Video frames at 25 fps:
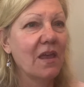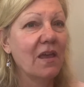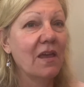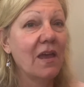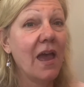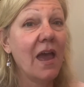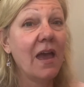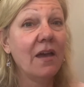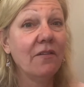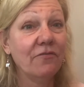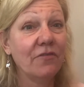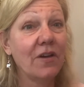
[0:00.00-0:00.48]

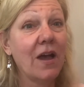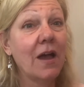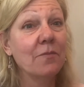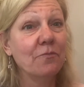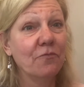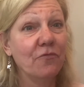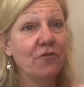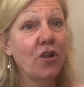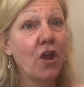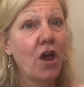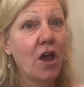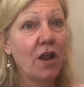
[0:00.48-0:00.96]
I'm
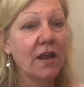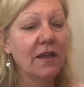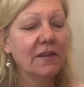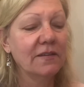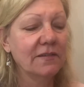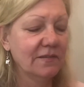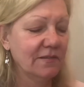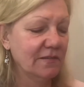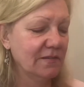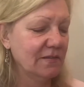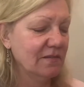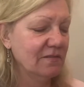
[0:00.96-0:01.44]

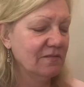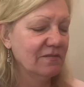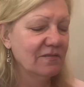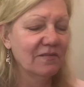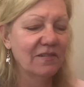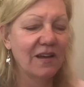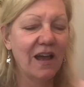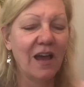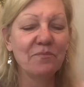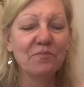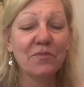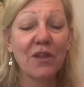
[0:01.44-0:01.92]
Flawless.
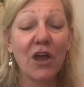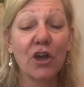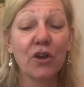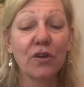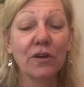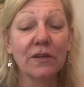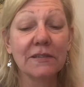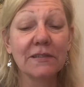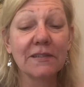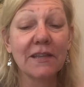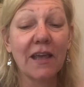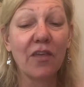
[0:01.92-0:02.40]
I'm not
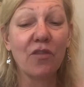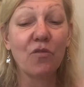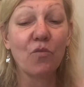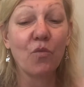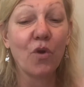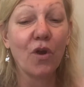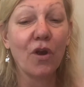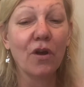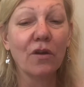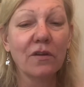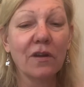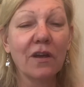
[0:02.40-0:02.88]
going to say the
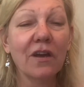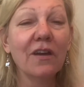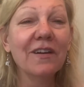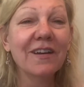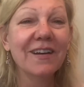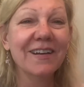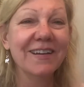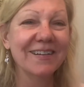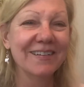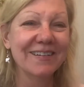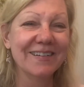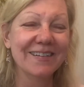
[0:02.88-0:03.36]
word.
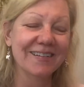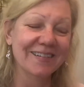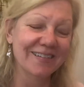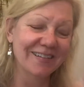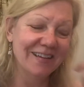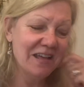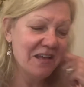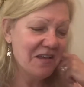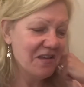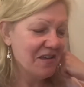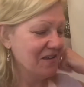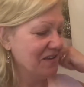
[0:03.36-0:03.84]

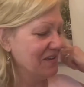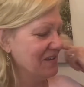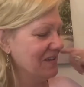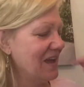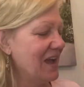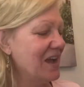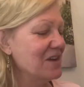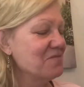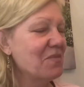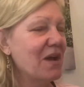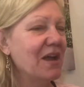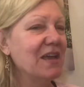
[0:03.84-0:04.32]

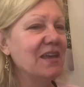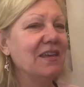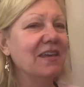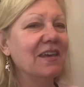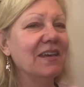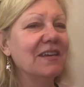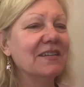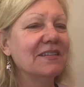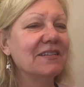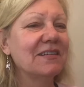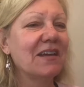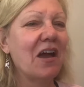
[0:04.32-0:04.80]
I might
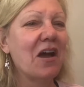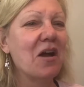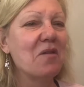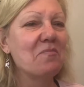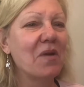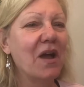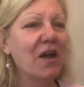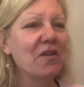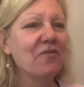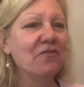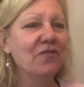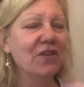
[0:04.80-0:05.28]
get,
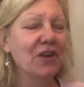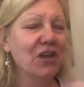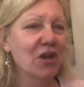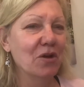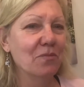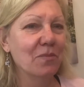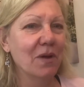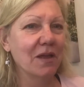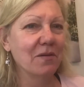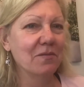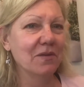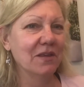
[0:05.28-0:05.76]
my video
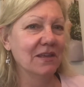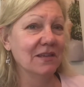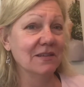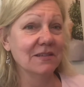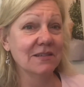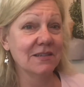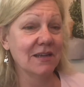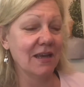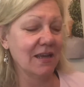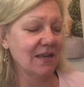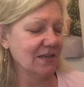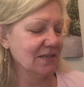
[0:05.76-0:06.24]
might
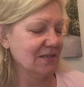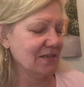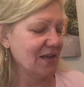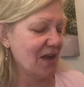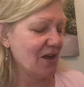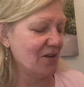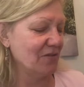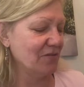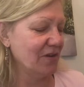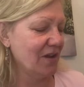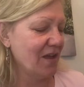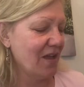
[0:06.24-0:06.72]
get taken
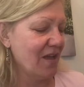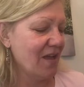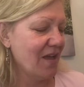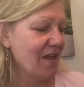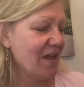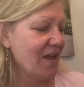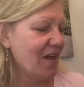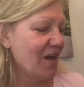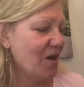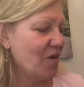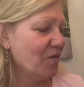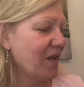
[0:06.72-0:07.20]
down.
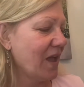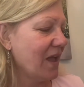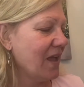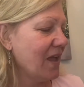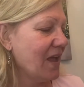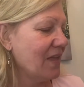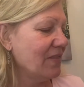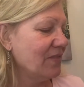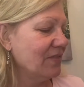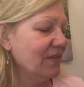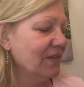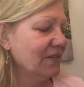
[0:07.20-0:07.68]
Okay,
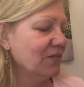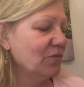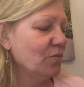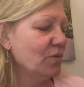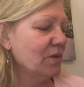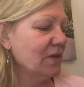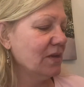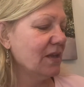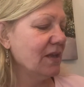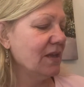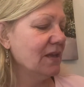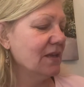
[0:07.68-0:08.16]
and this
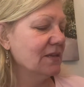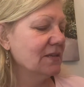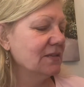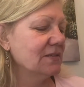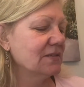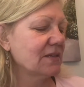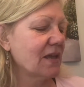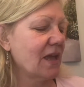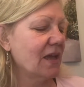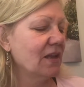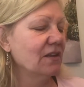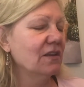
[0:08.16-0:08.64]
one
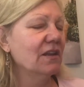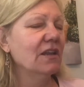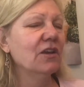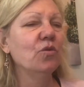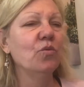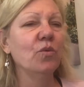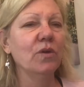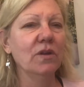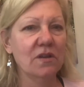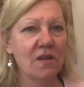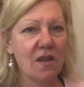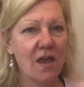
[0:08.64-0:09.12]
is a
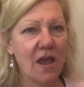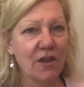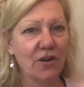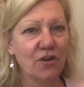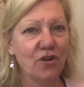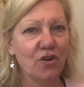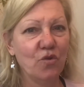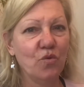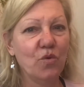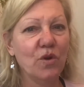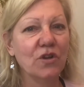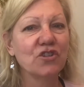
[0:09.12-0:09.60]
liquid
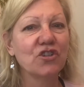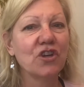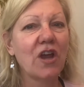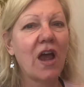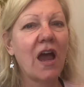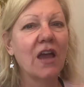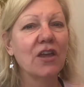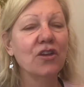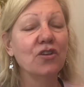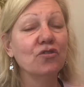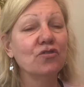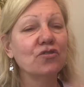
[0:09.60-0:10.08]
liner, which
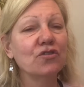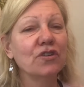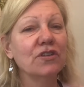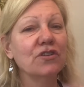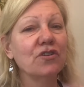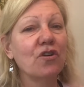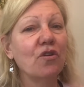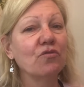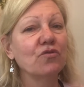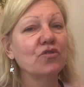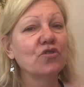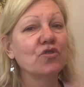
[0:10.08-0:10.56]
I usually
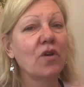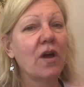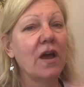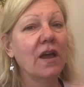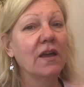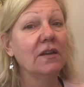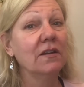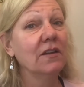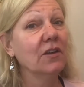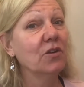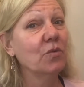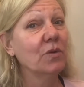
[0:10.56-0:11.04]
don't try
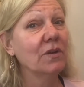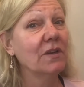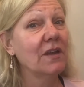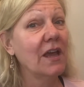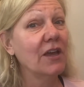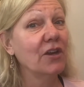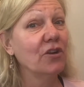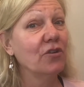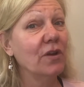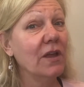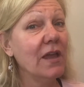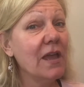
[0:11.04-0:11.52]
a liquid
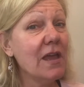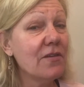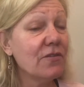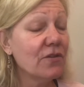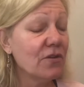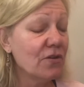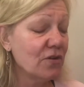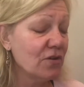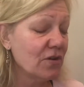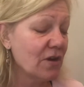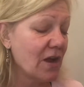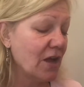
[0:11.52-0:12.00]
liner
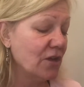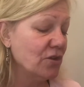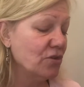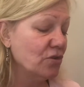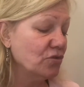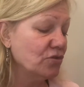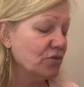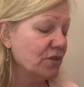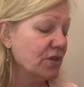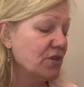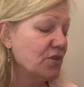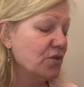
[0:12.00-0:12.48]
either. I
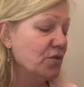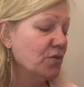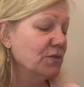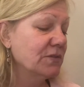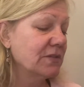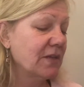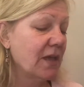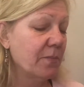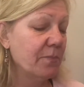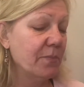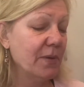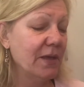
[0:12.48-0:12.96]
usually
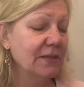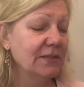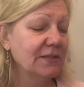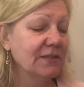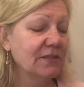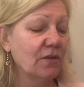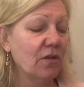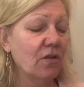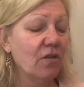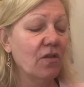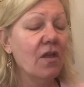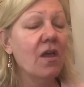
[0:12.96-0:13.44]
use a
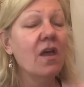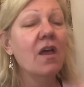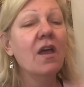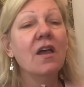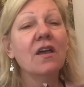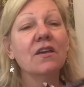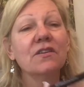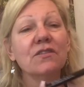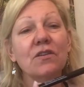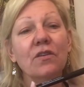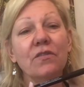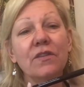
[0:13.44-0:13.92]
pencil.
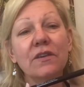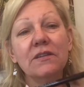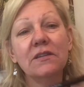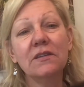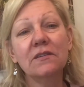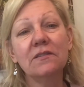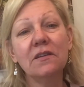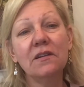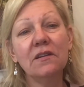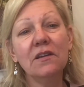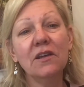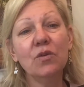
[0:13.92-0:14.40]
So this
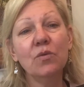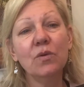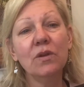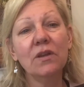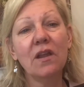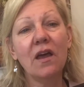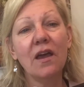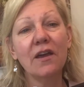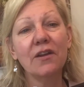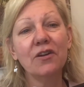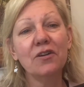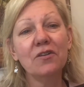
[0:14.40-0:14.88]
is a liquid
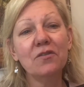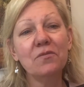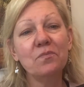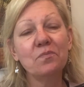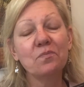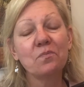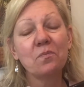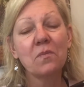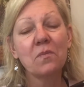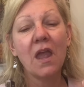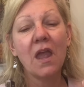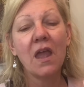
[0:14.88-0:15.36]
liner.
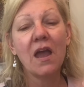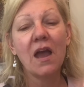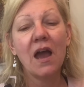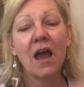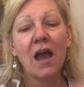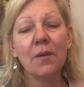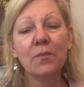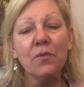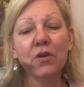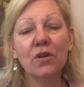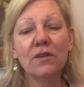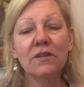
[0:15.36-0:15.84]

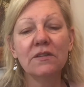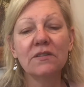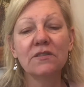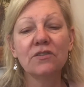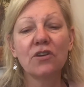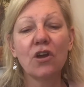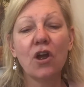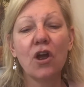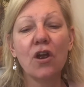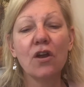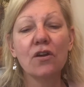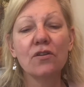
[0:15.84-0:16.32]
I'm going to
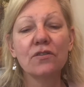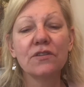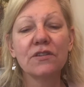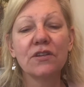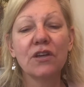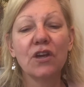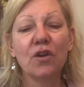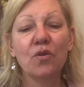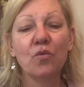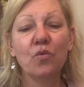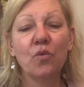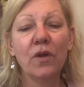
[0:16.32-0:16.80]
start
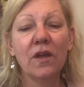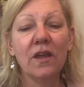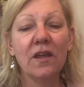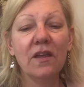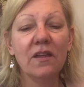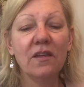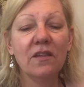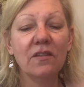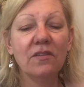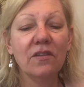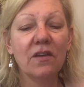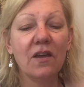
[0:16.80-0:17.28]

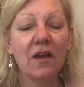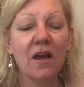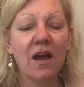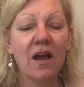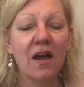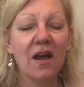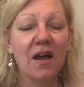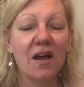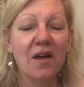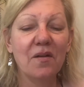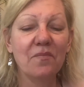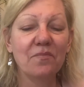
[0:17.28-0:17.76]
with
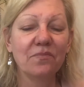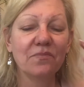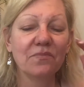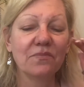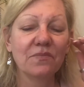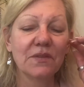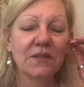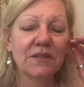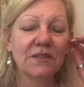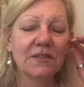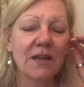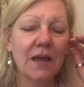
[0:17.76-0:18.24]

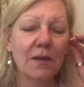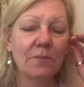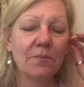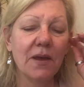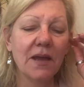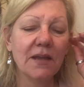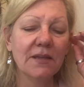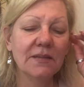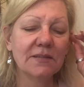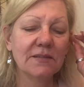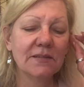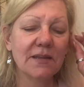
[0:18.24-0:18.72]
step
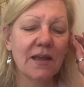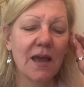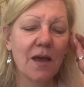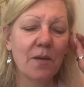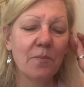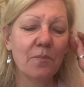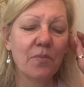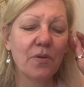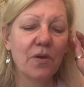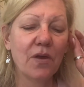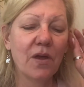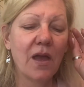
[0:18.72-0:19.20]
by
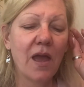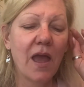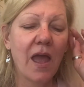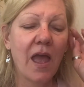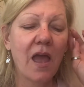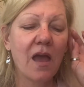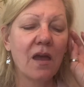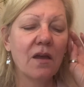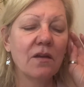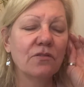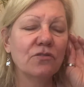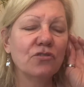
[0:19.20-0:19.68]
step
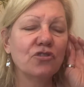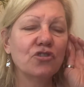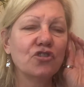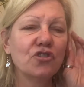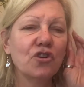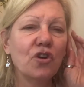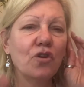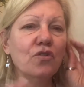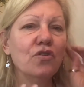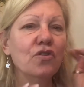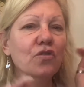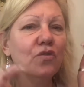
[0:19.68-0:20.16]
and
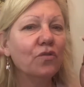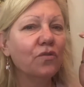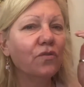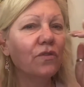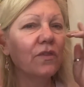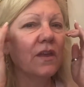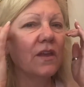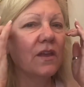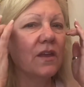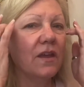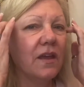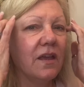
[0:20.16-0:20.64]
show you
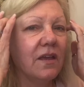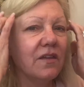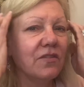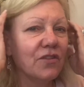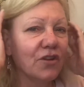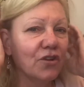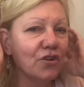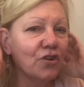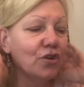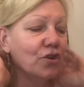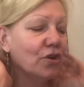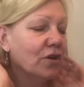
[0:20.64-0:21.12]

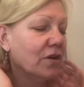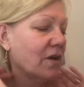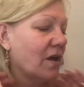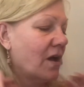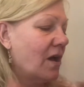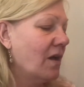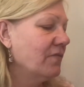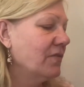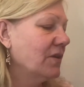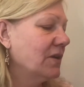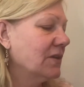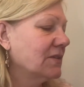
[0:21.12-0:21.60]
the look
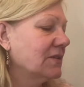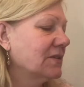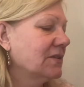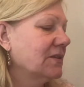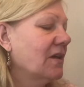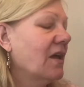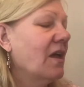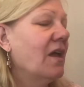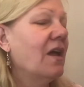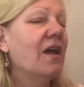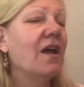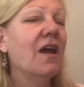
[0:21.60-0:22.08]
of it
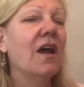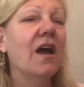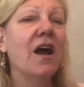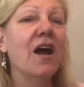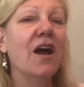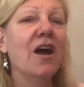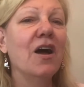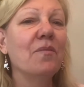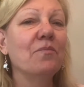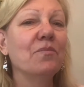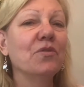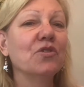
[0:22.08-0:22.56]

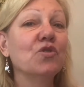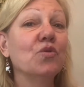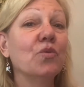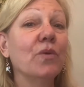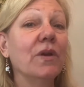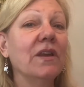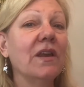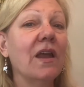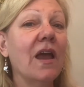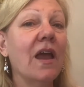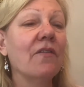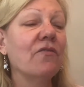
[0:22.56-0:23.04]

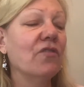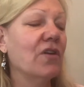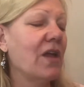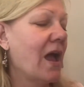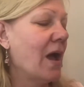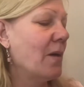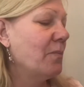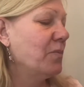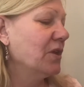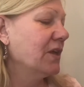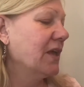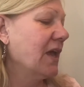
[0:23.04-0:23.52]
between every
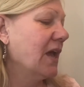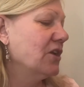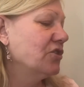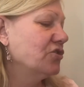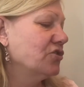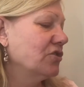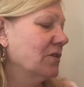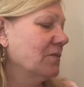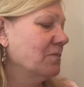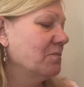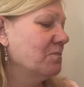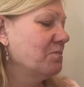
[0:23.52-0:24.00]

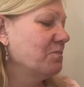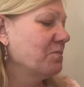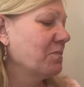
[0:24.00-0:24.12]
application.